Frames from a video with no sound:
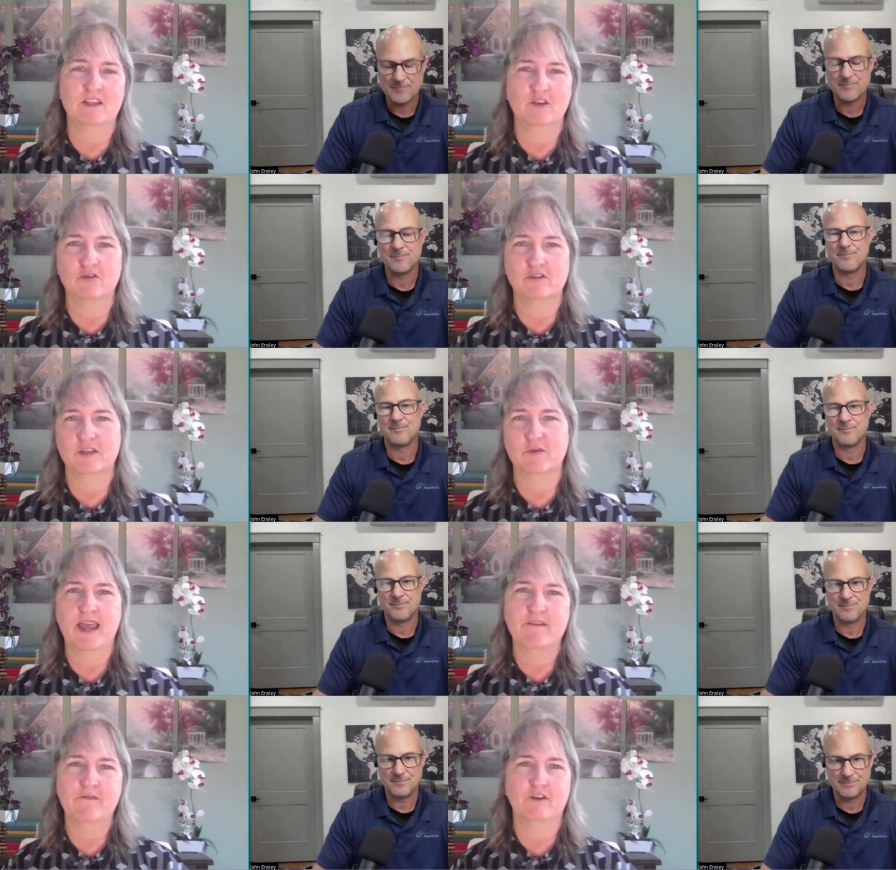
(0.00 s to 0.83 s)
Speaker 1: the goals that we
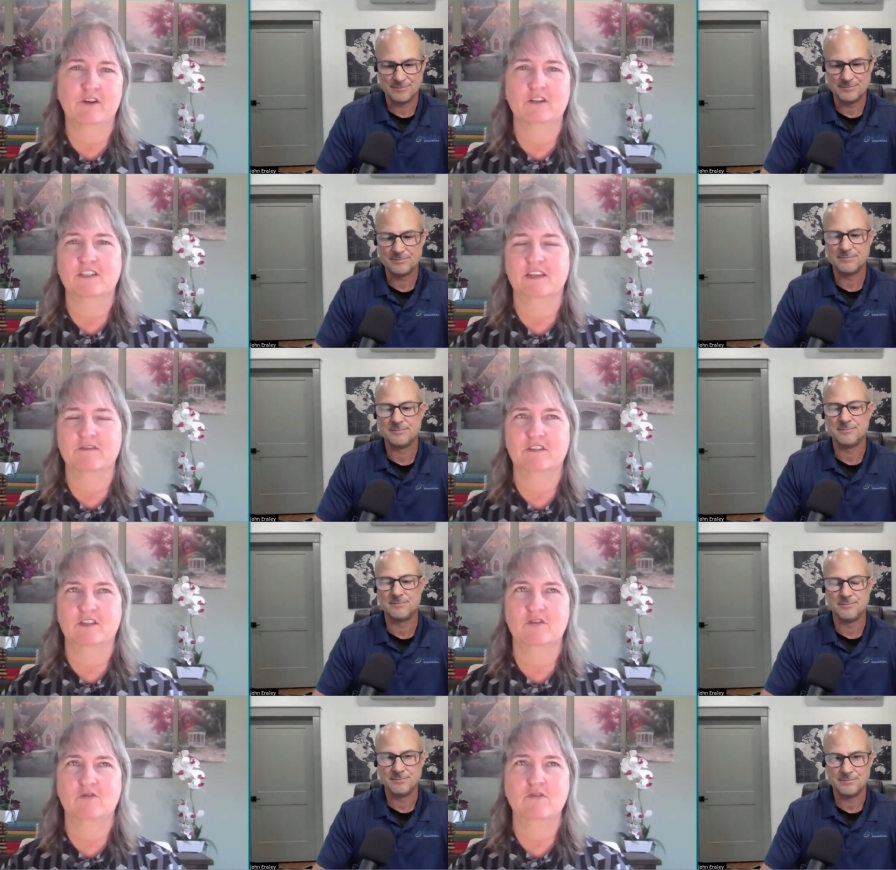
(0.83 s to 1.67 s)
have for ourselves.
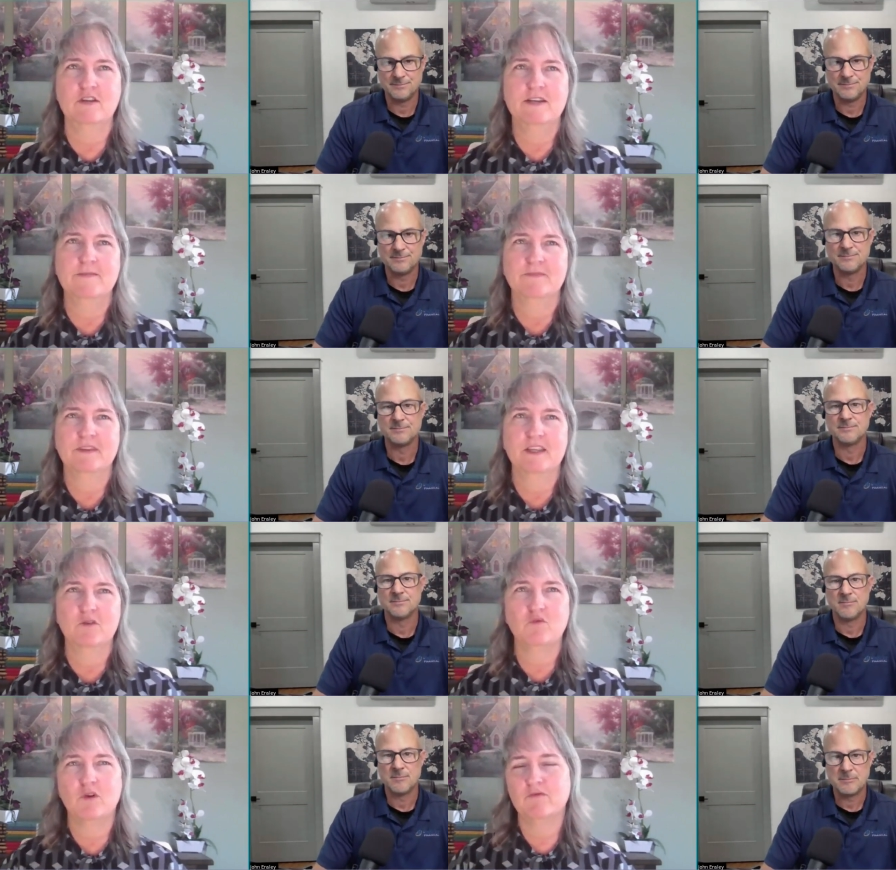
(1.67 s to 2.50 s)
So,
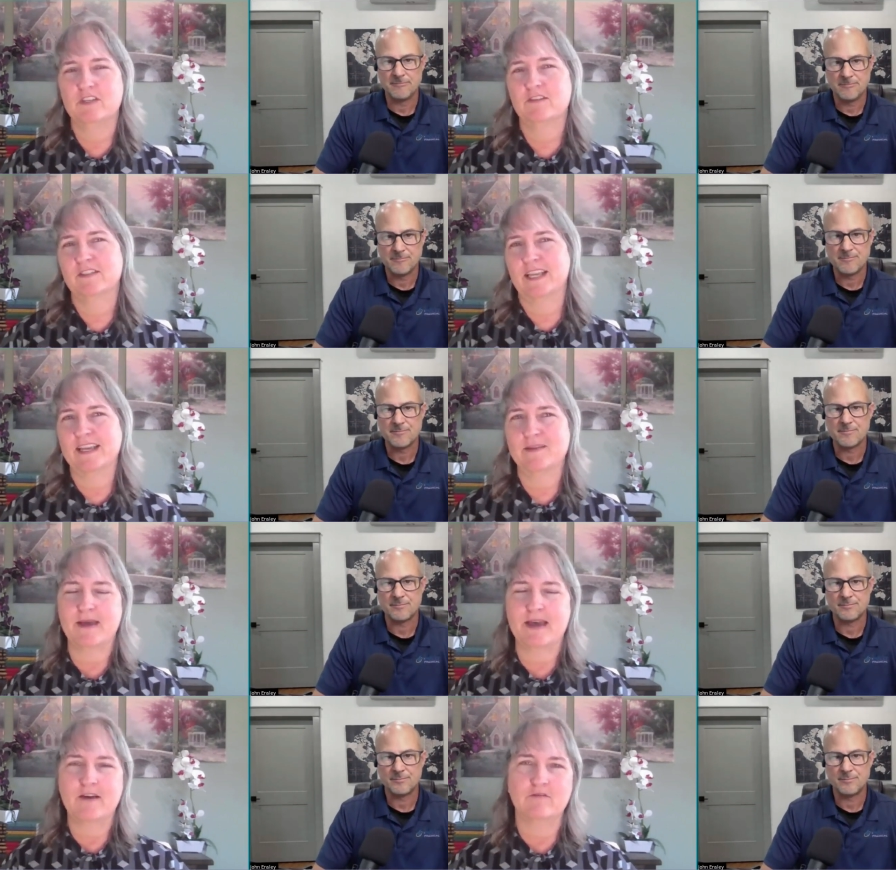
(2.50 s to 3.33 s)
like, what would you say
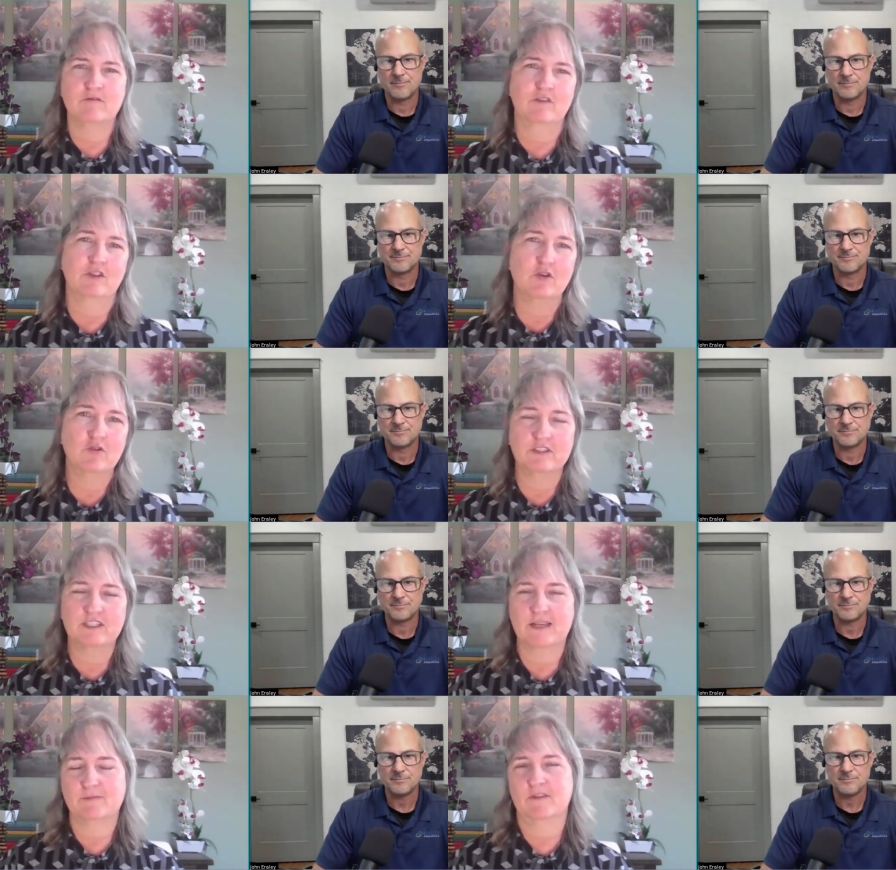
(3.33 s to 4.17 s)
about those
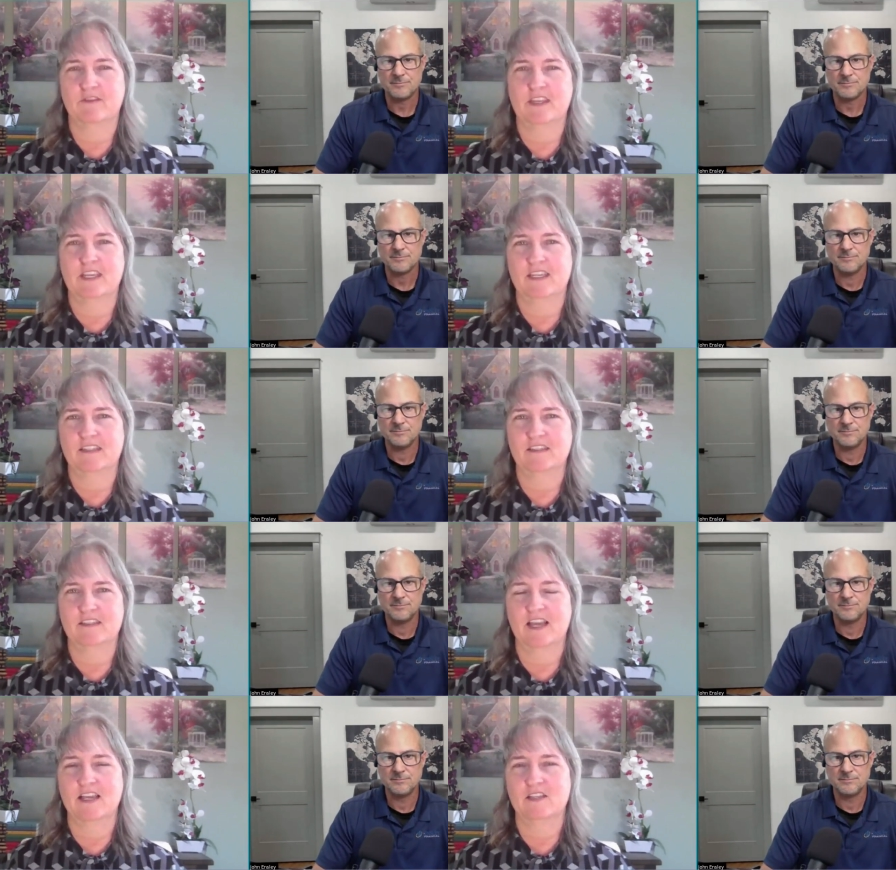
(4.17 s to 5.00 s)
types of
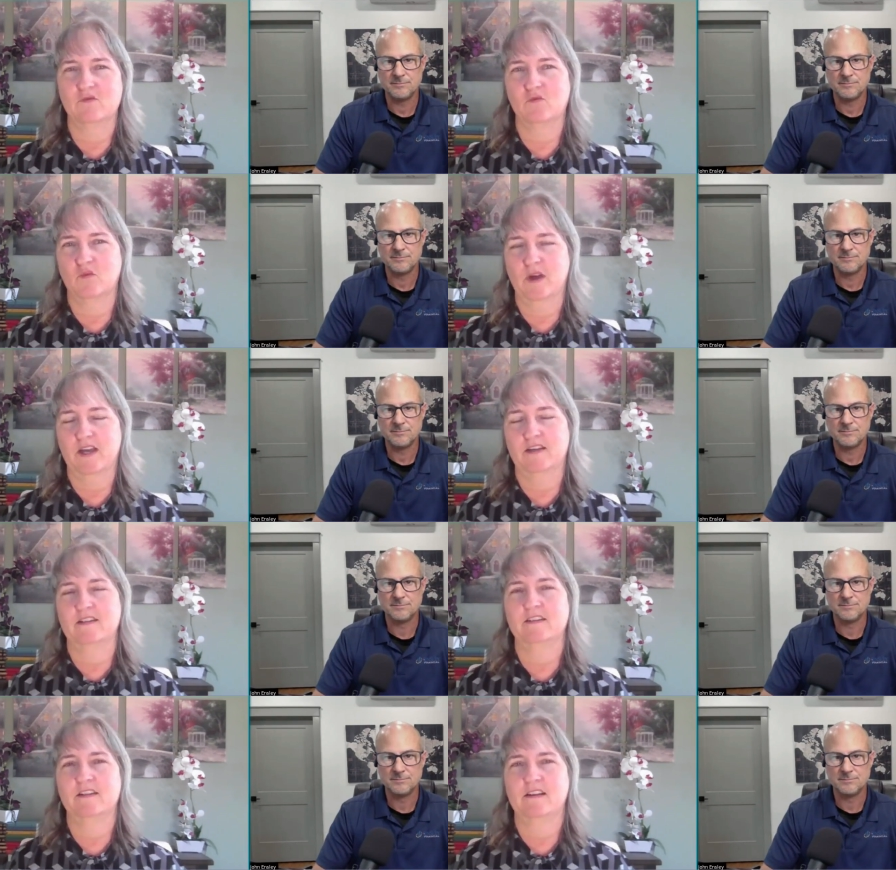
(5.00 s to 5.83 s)
things as
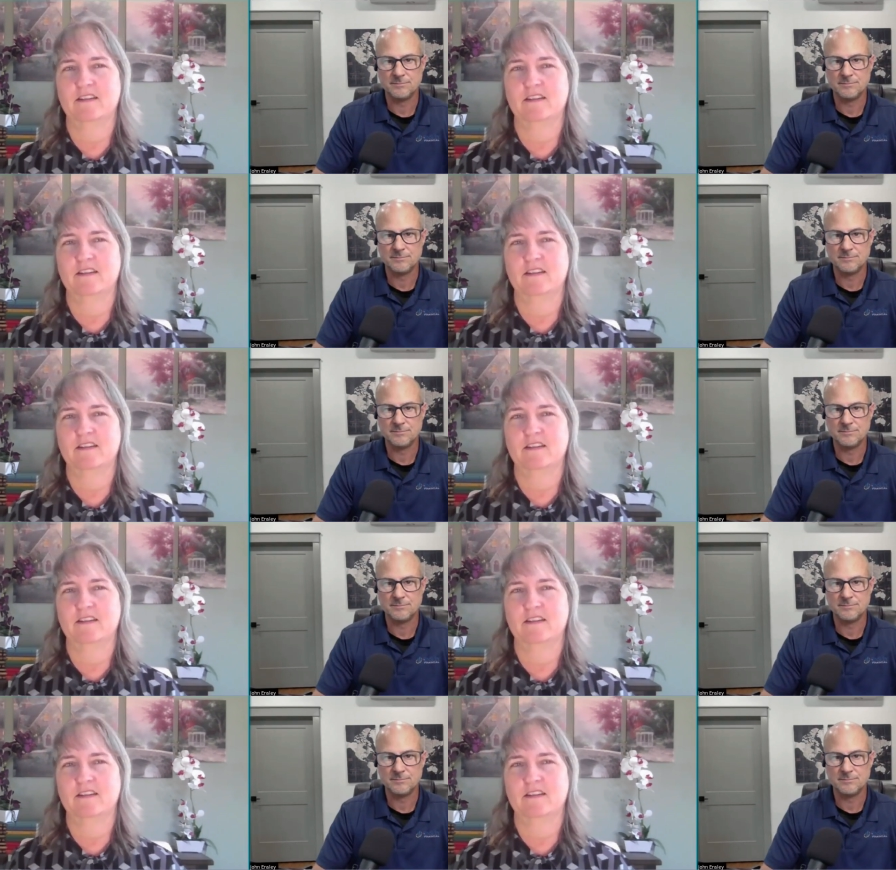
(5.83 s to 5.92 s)
well?